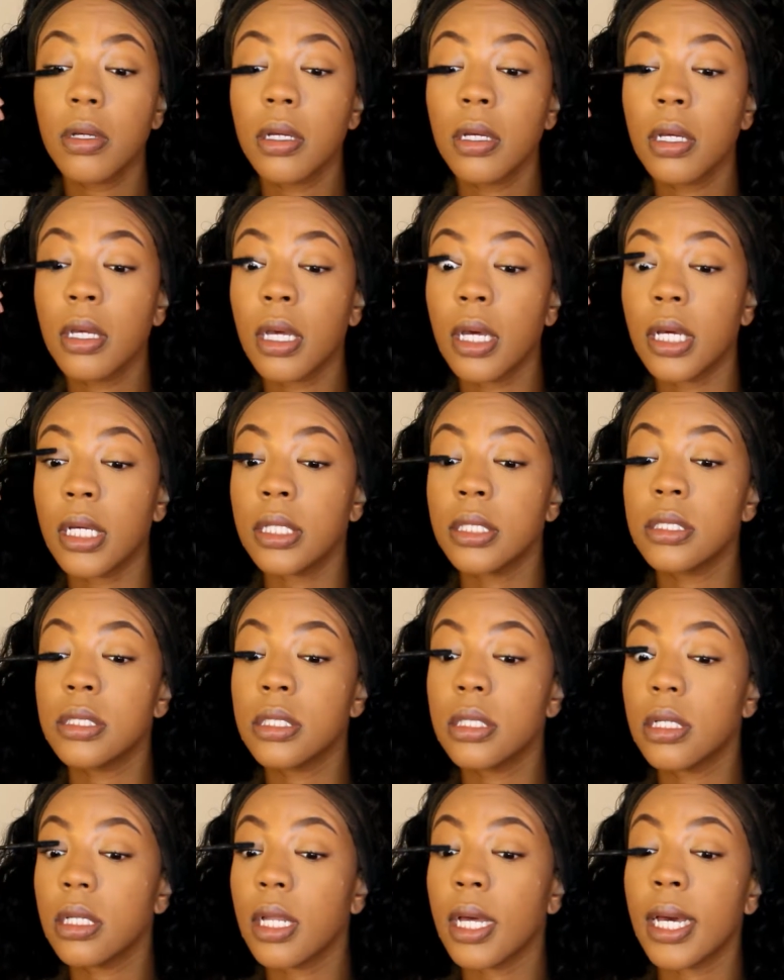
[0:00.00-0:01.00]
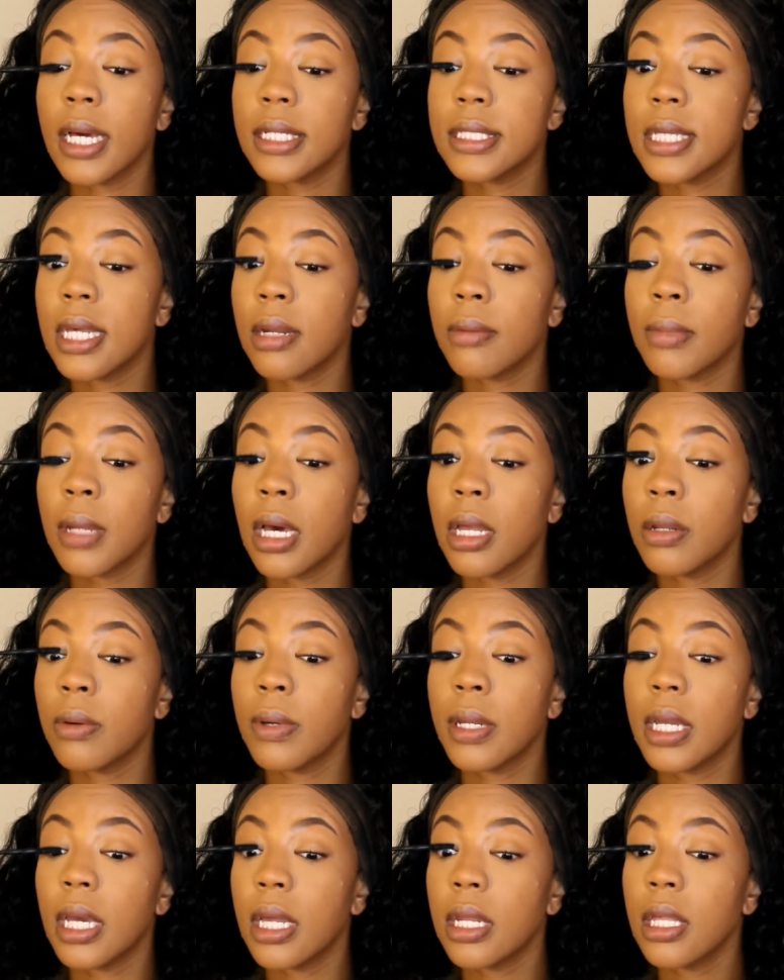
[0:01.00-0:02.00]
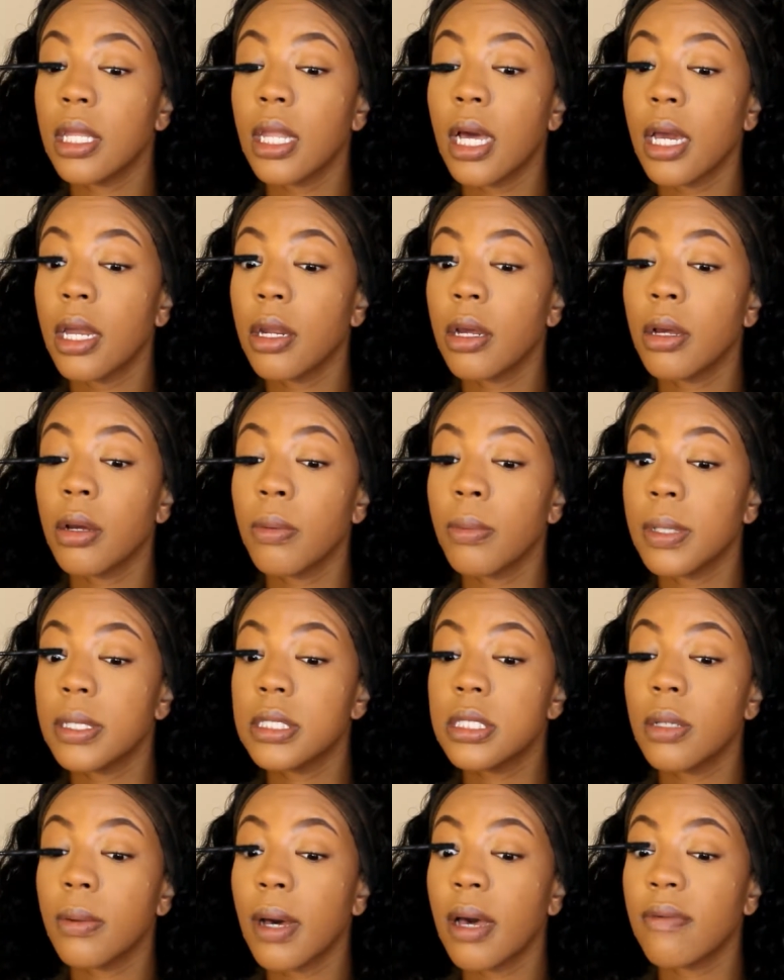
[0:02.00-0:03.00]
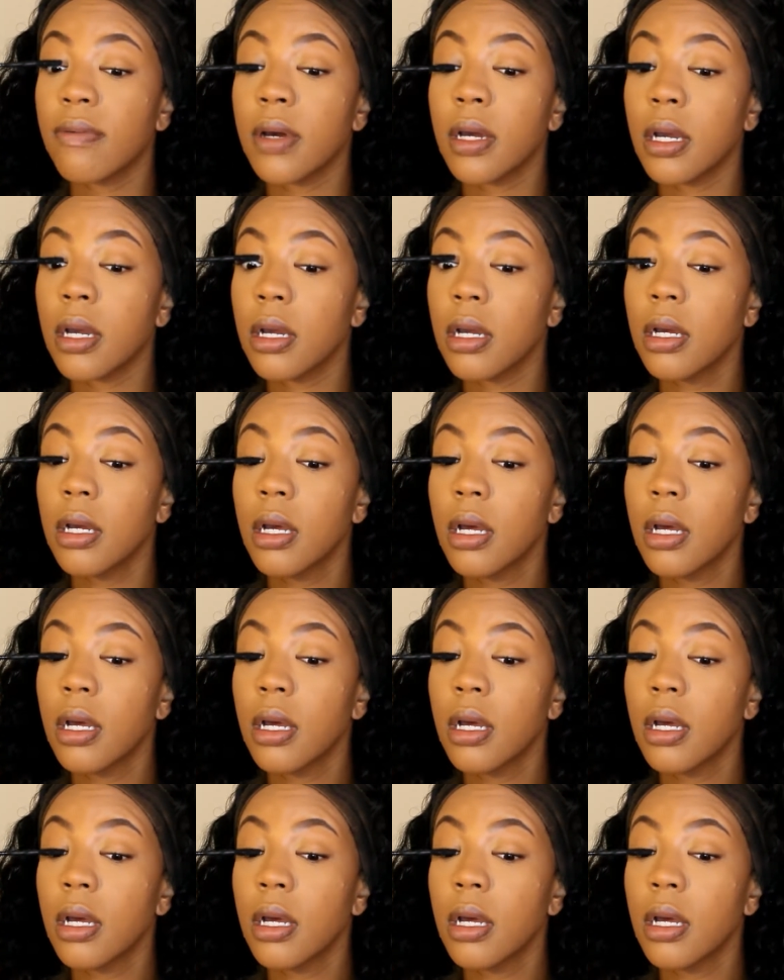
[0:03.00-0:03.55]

Because like I said, I'm not doing any liner whatsoever